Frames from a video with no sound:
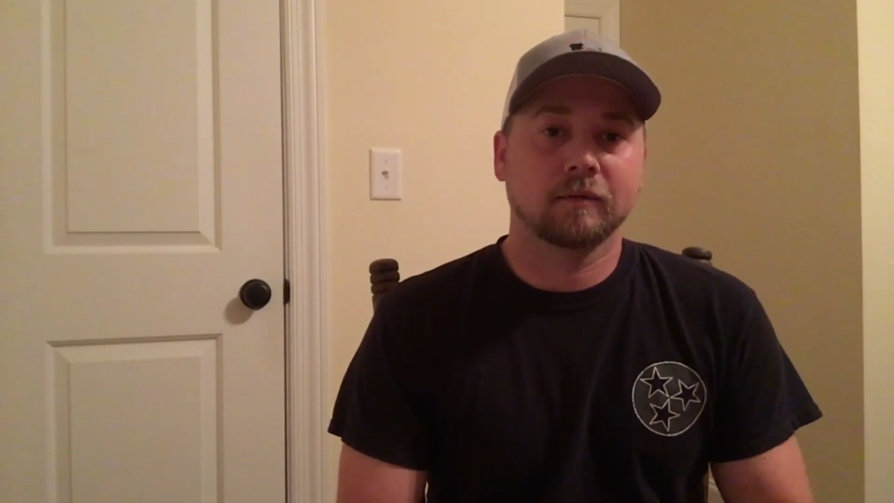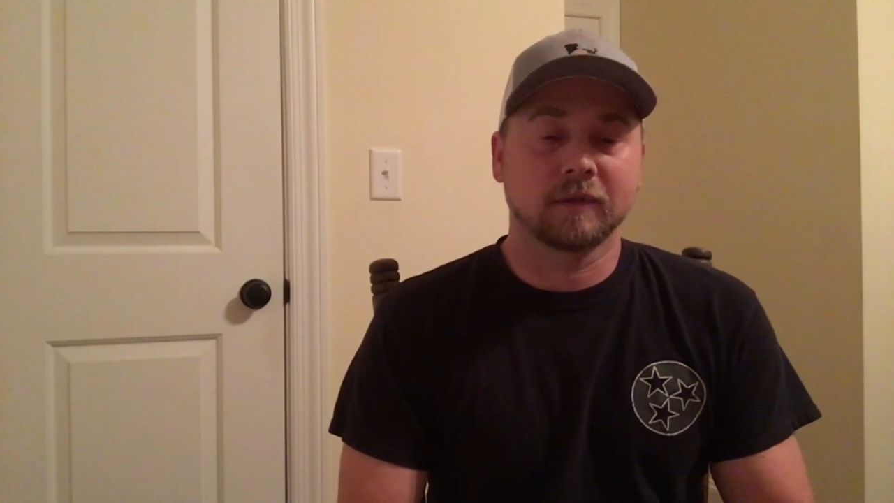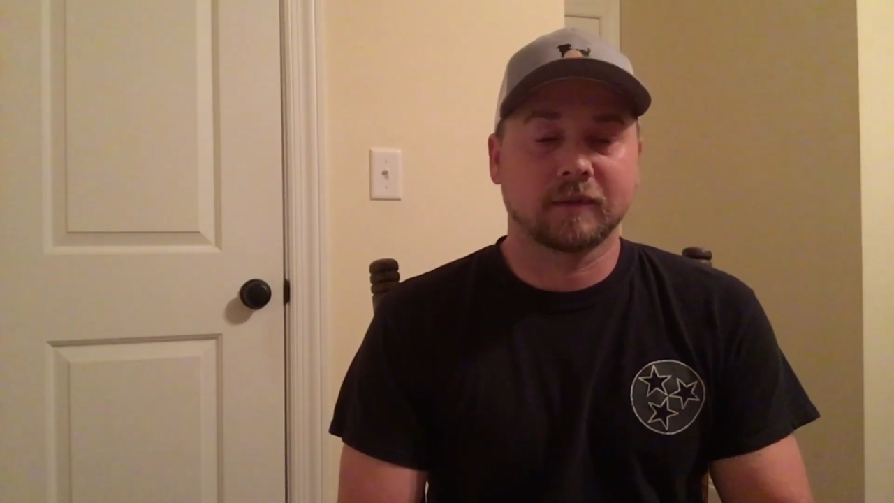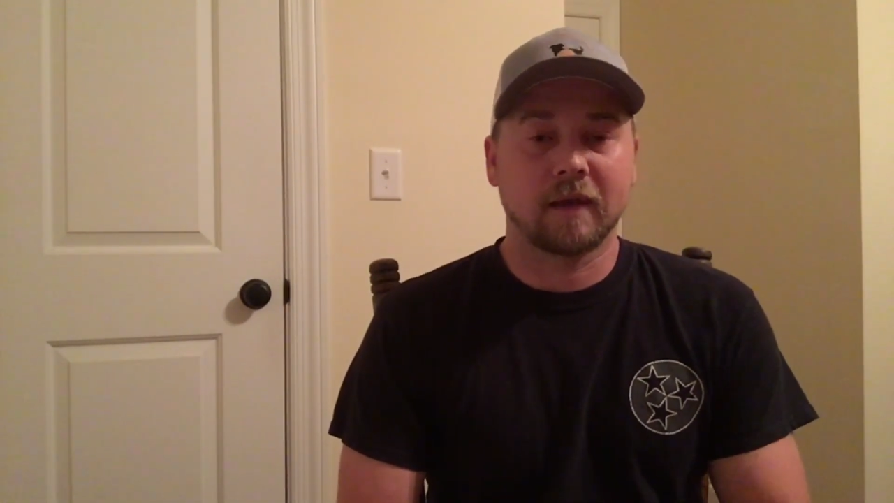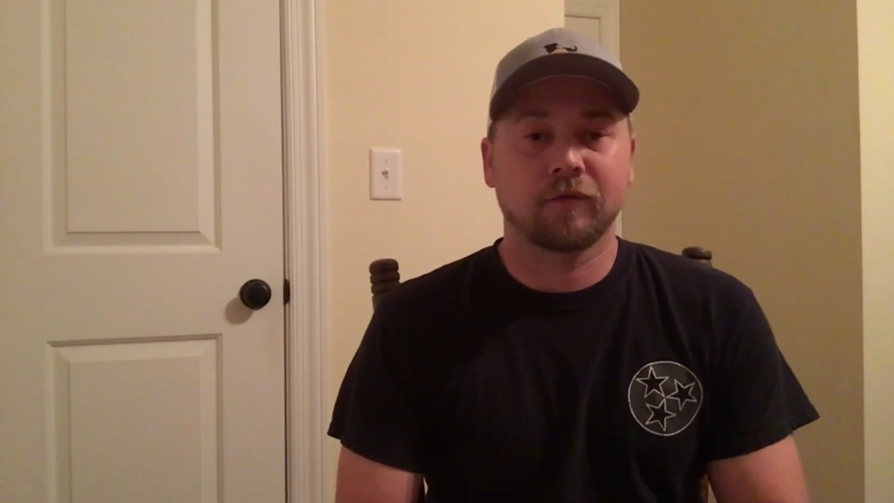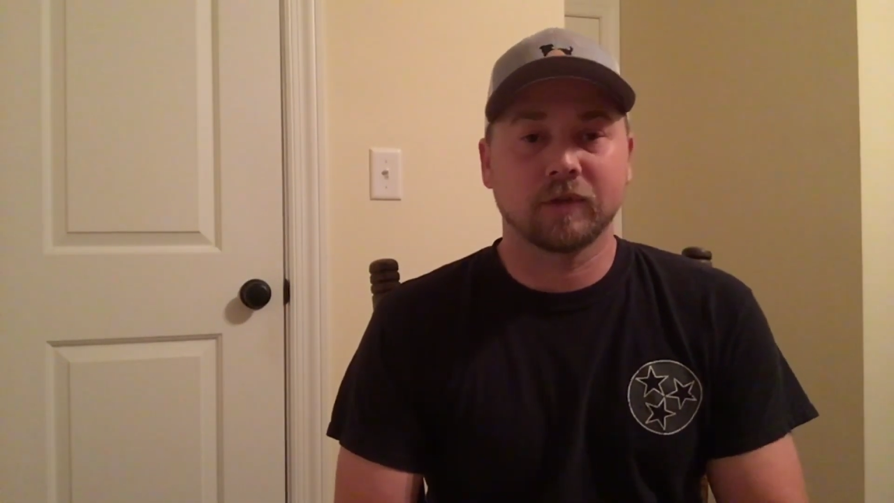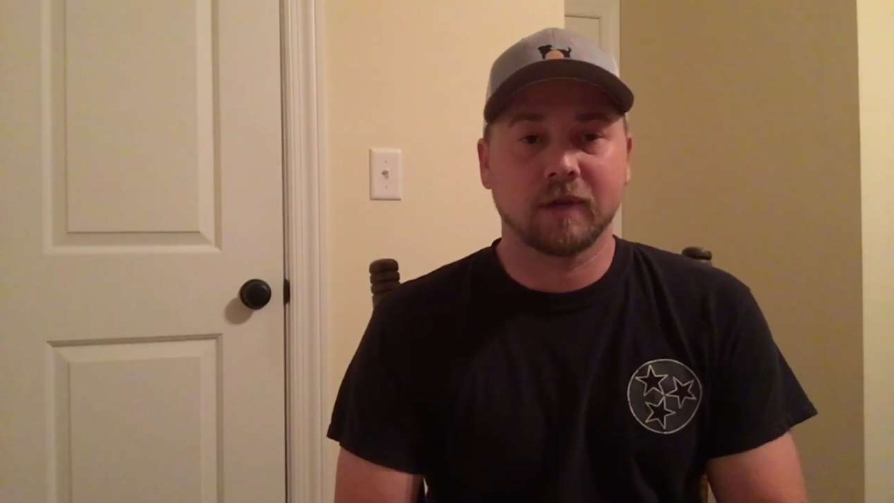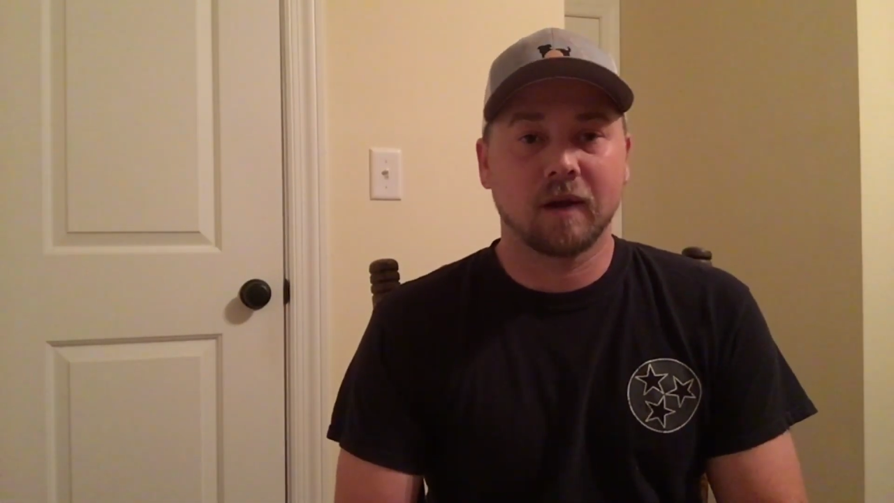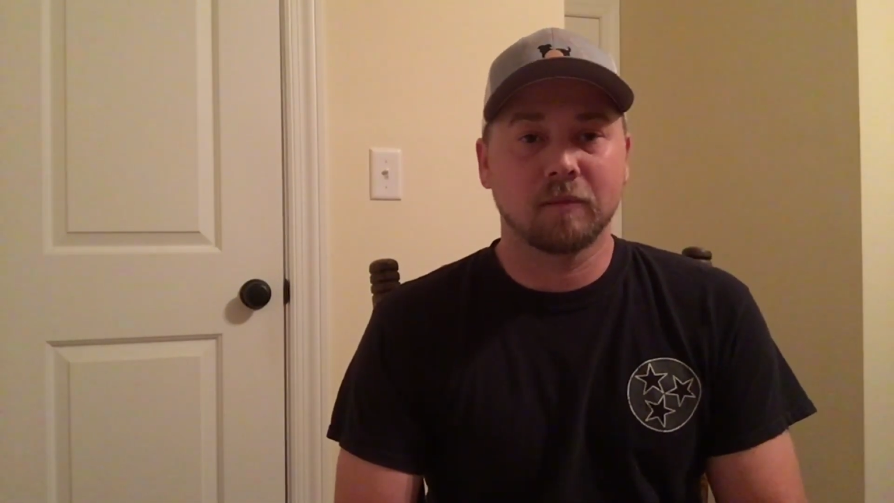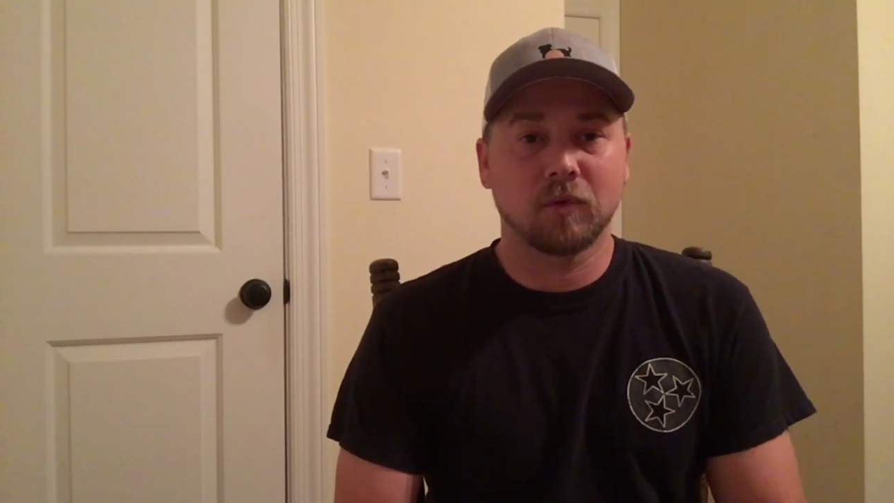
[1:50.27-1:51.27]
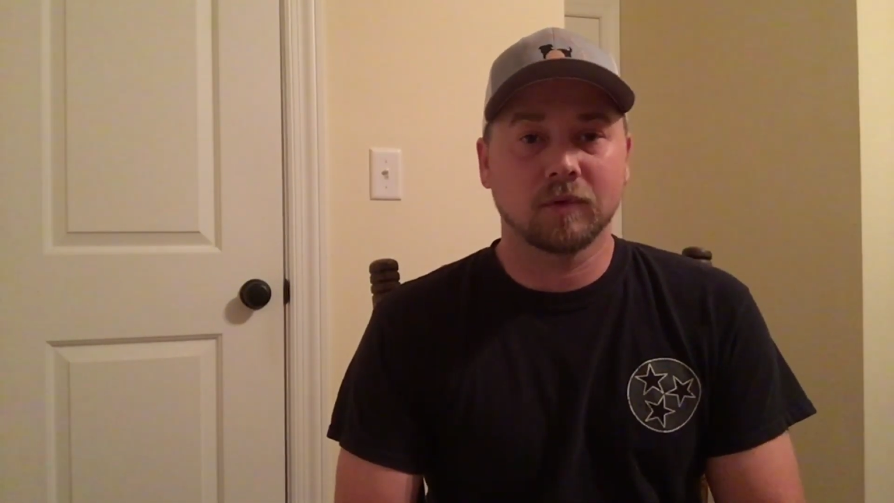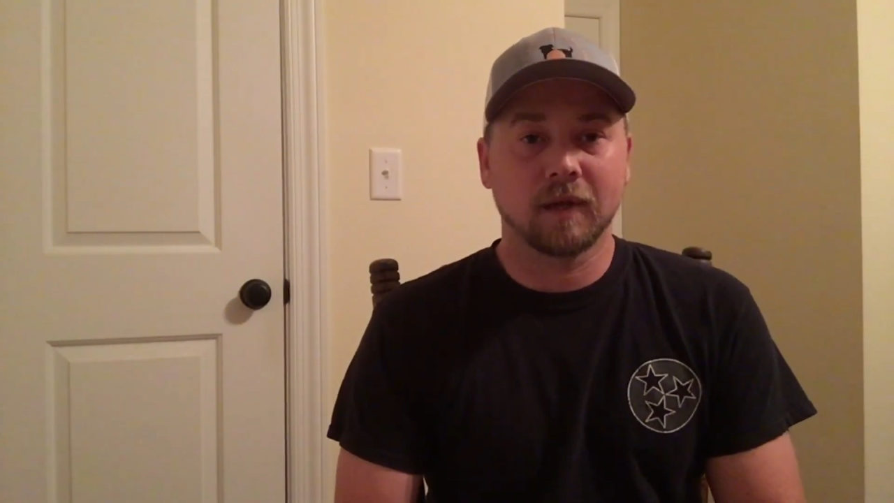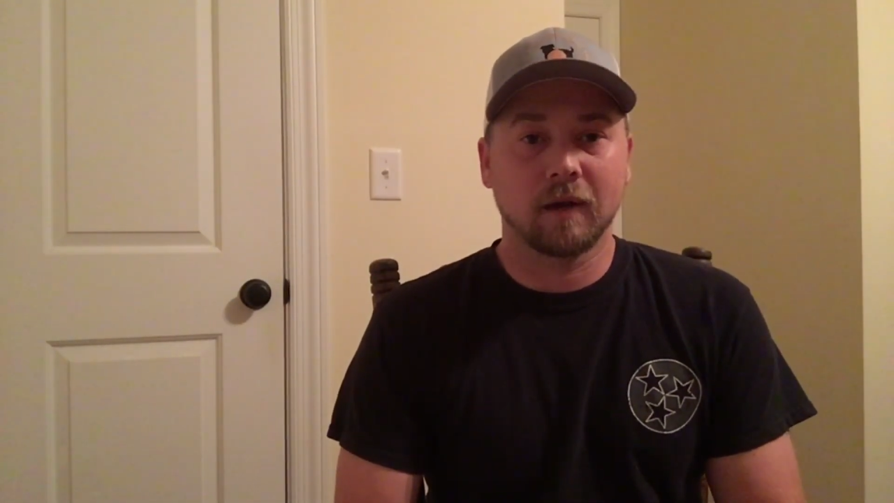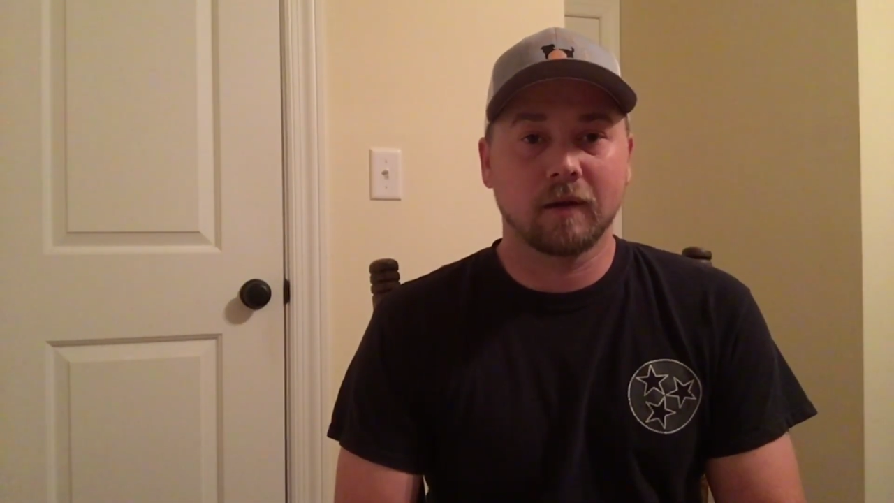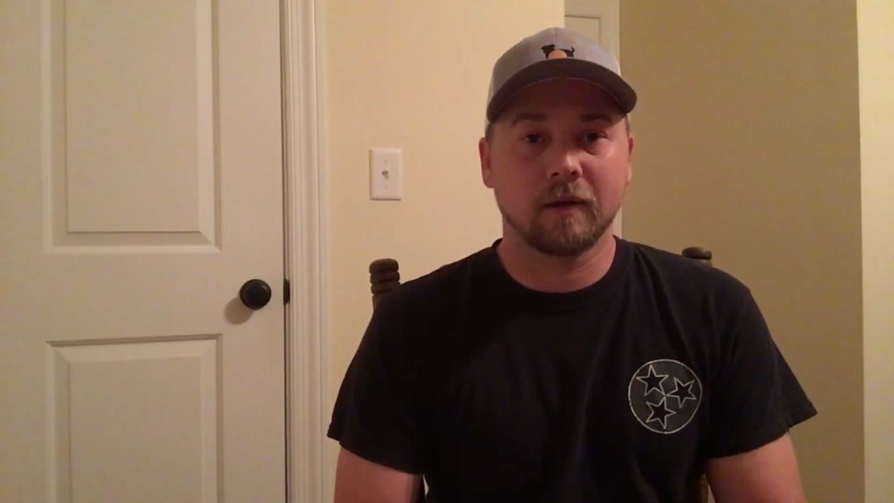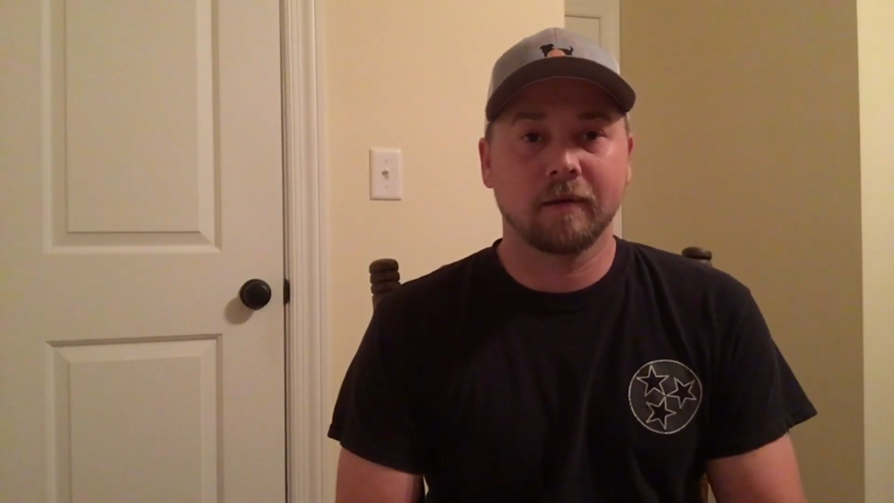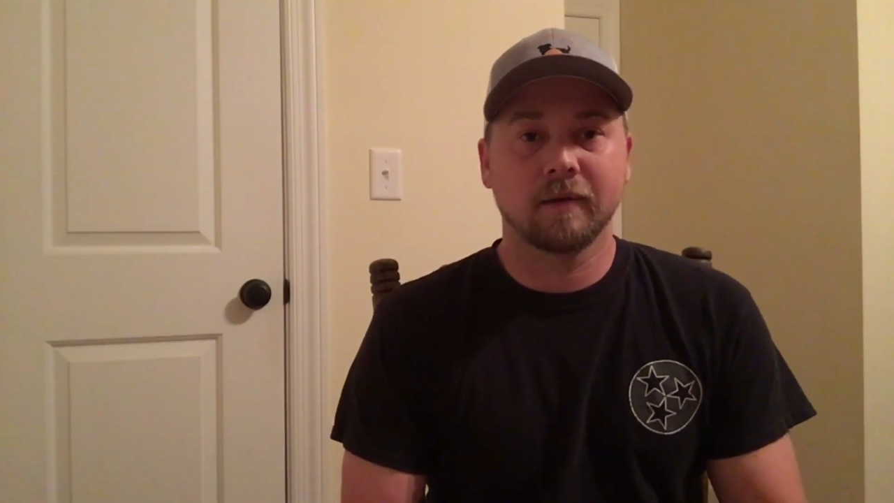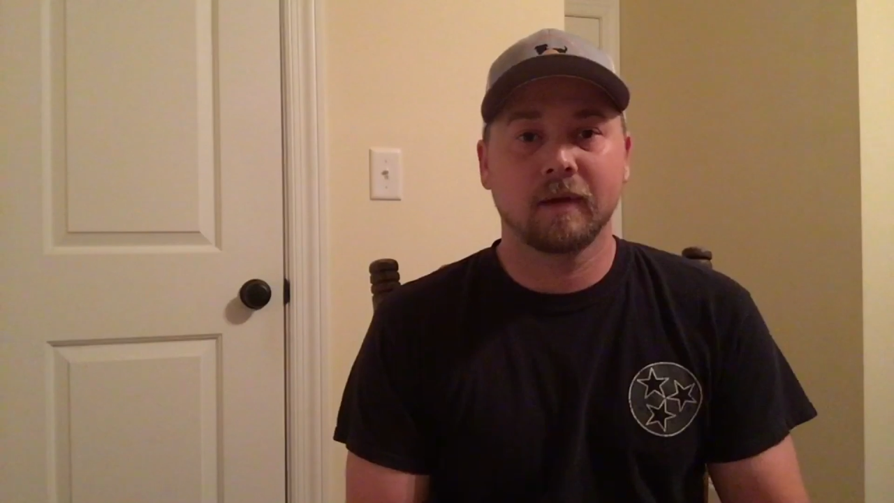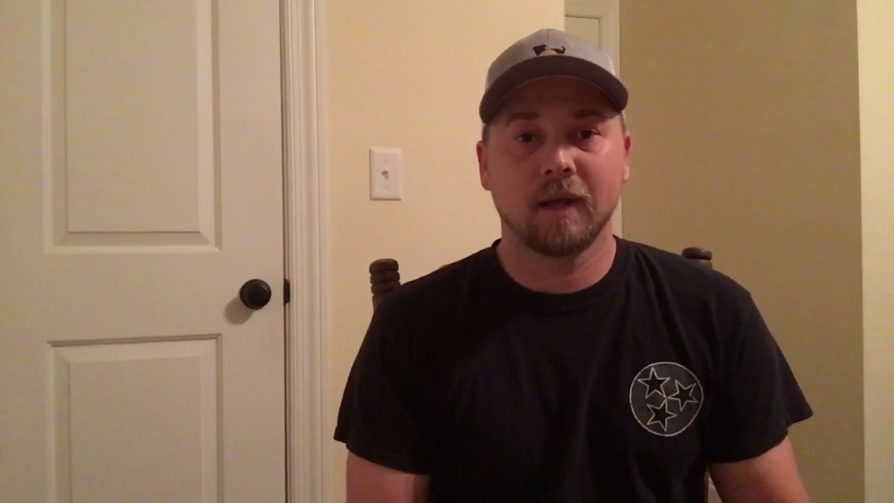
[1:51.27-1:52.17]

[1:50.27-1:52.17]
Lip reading: the Staffordshire Bull Terrier,